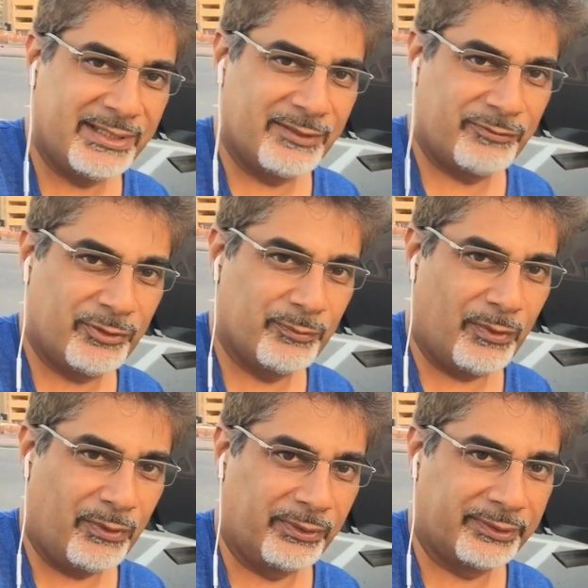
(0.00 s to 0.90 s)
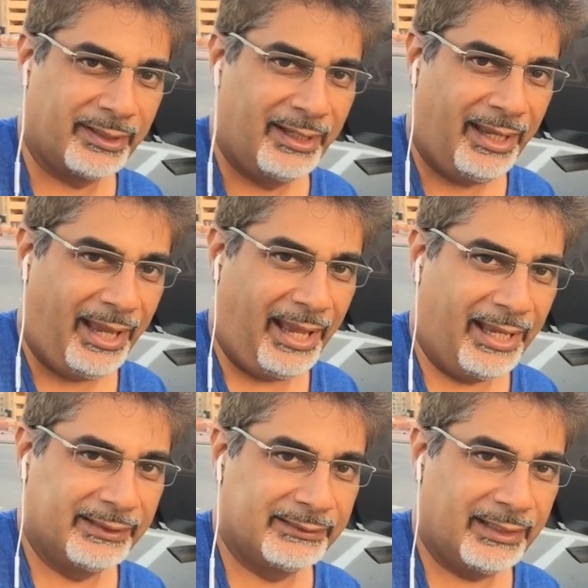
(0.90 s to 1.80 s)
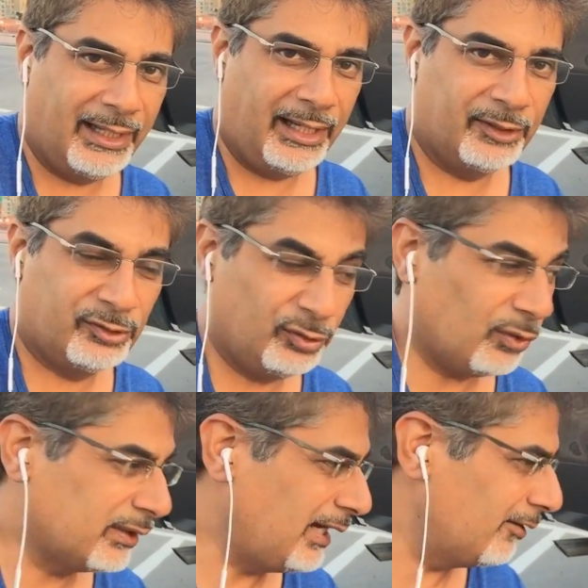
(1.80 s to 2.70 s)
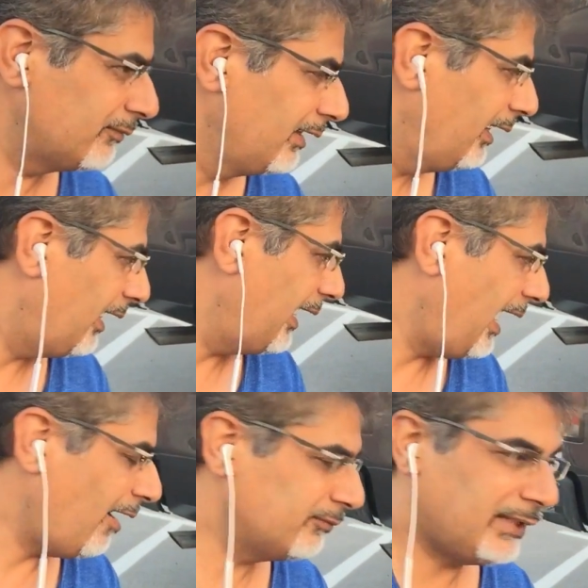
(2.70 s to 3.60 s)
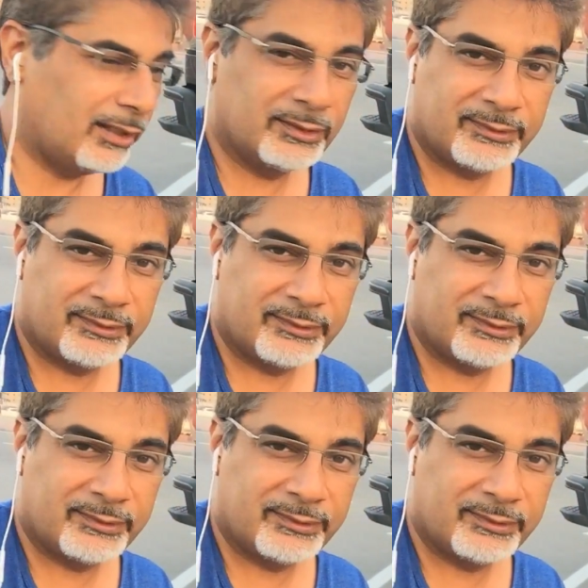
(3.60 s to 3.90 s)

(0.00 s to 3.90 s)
in a few malls, and sure enough, I have done